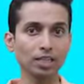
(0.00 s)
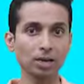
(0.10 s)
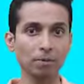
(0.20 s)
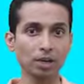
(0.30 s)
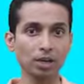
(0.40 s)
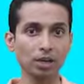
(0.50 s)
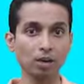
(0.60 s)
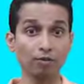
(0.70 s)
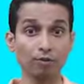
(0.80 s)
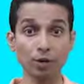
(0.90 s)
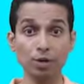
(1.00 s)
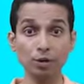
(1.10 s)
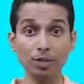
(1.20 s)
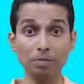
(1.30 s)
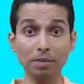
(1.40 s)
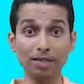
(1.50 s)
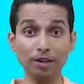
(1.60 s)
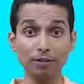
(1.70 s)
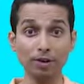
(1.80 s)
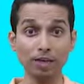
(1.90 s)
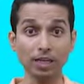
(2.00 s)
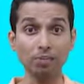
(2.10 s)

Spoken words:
stomach. For you, it may be different.